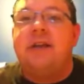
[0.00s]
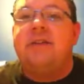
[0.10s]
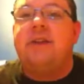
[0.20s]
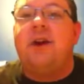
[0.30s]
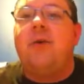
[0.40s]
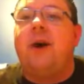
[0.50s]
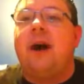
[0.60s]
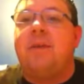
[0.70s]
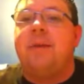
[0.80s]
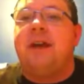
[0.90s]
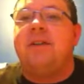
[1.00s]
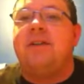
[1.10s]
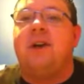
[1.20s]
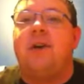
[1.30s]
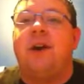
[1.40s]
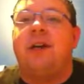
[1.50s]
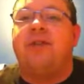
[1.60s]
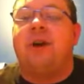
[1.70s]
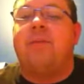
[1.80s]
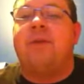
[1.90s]
So uh, because the call got
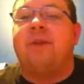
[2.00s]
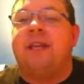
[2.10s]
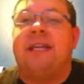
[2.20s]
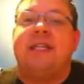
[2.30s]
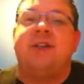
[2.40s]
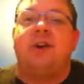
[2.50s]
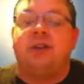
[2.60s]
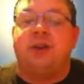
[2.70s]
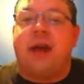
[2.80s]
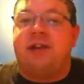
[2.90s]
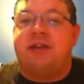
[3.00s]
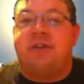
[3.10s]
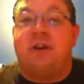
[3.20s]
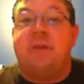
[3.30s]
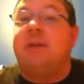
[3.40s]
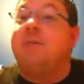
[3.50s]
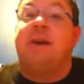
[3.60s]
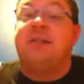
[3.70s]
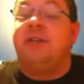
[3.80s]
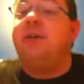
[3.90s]
dropped, I really didn't get to talk to Ashley very much.
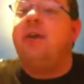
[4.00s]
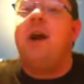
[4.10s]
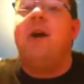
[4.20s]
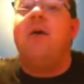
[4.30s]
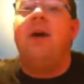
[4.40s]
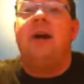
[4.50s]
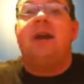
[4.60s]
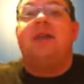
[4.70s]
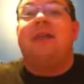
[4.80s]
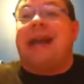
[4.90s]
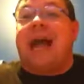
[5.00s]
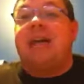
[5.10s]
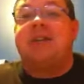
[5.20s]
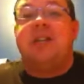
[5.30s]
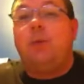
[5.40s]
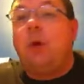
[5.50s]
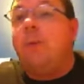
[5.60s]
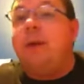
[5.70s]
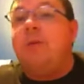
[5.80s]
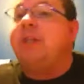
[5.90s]
But I do know that Ashley will
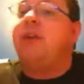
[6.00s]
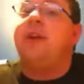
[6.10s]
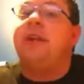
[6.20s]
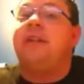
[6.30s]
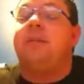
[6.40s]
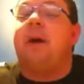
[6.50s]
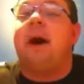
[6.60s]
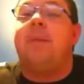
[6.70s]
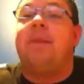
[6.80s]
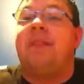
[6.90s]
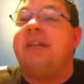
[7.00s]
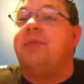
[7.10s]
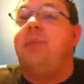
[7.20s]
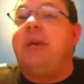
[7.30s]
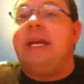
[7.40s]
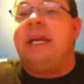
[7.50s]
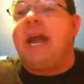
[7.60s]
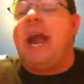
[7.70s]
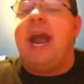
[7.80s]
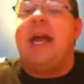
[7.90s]
be returning to Pop this week.
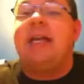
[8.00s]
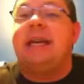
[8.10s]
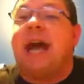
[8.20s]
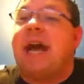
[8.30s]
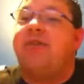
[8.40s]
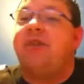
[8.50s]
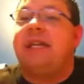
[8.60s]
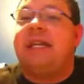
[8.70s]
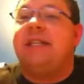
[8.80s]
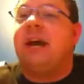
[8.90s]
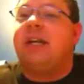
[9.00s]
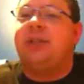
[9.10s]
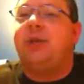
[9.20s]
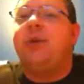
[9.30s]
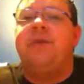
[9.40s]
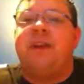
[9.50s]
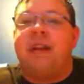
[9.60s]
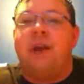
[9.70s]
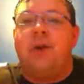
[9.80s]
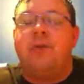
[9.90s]
And actually, he's got two new
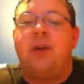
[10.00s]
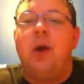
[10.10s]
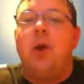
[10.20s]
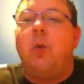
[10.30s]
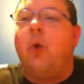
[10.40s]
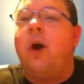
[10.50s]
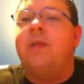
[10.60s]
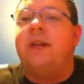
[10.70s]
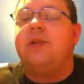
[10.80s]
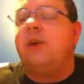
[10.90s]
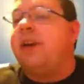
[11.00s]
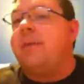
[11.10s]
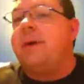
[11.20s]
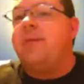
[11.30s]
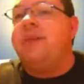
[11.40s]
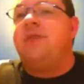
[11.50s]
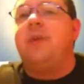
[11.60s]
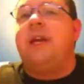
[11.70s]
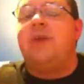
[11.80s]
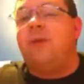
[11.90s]
videos. One that's going to come out this
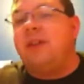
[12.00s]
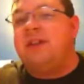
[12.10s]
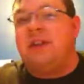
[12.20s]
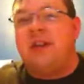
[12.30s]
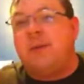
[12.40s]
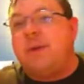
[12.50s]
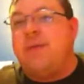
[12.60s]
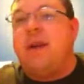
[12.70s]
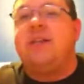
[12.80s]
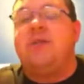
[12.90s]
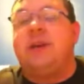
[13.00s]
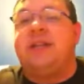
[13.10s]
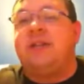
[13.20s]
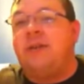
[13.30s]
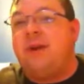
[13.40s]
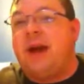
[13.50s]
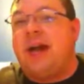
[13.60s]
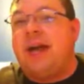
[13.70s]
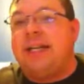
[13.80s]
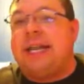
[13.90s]
week and one that's going to come out next week. So
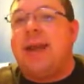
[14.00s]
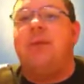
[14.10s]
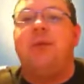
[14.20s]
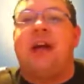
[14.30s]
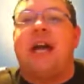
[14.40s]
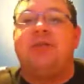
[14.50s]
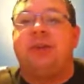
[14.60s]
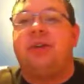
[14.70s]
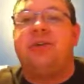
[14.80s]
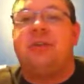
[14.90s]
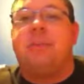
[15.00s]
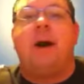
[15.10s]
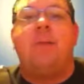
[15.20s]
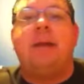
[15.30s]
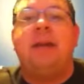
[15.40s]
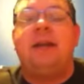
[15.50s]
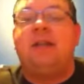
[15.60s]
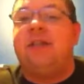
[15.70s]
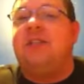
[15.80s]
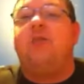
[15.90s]
uh, Gaming with Ash returns to Pop
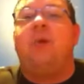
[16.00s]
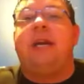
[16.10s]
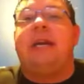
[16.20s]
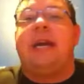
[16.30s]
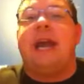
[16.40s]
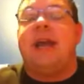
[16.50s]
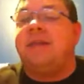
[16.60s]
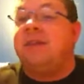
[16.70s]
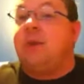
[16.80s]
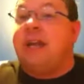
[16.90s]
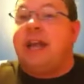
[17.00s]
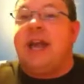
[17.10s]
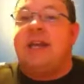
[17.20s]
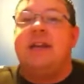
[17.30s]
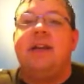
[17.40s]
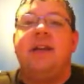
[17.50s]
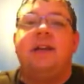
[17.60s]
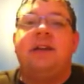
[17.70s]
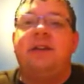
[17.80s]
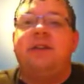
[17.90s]
this week and this weekend.
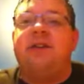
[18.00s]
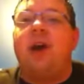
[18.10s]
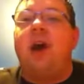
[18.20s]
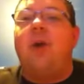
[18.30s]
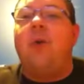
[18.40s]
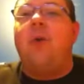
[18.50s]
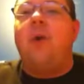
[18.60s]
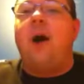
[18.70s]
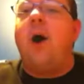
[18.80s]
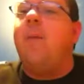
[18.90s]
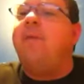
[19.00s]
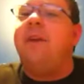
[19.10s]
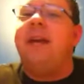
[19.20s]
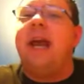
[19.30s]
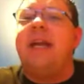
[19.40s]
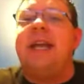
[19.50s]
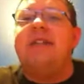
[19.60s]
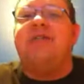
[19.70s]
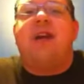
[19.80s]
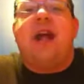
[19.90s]
So, hopefully,
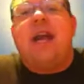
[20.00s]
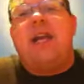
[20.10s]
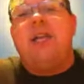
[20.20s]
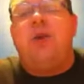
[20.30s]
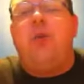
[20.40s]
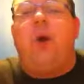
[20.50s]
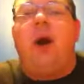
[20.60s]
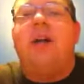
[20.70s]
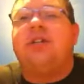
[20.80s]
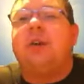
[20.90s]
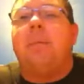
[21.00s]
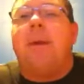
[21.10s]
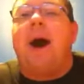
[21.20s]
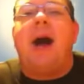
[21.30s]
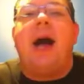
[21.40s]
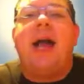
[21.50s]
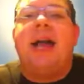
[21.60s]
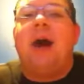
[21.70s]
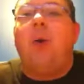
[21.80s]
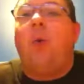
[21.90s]
yesterday you watched
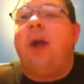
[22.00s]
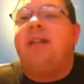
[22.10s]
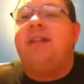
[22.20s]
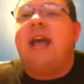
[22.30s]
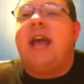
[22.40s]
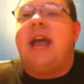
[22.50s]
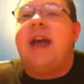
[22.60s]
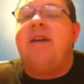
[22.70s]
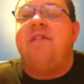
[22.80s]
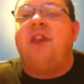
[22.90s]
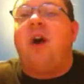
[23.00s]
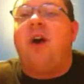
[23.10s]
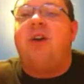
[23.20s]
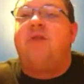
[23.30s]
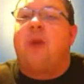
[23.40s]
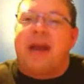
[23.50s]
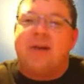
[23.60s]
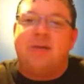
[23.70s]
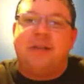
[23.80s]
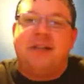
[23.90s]
my Wednesday vlog of
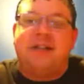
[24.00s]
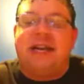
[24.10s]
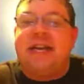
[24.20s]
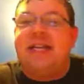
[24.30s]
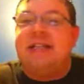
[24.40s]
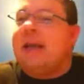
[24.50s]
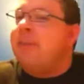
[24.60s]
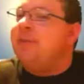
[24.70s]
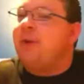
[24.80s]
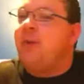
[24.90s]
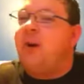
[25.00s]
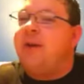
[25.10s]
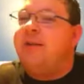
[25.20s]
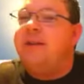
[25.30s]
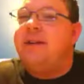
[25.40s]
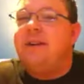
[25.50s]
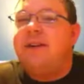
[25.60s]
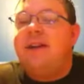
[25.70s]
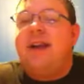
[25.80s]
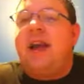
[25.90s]
randomness. It is episode one.
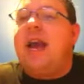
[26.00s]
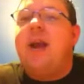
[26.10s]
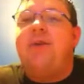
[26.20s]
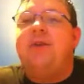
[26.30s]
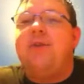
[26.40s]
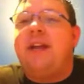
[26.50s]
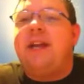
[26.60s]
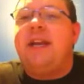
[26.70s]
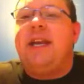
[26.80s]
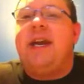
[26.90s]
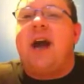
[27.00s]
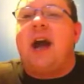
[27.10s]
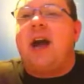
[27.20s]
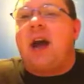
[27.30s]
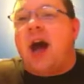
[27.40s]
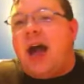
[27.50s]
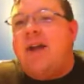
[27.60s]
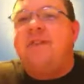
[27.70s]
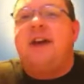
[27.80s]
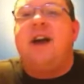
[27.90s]
And I know what you're thinking. I
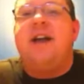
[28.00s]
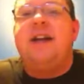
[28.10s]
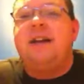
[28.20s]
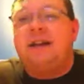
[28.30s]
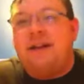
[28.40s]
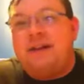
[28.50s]
have done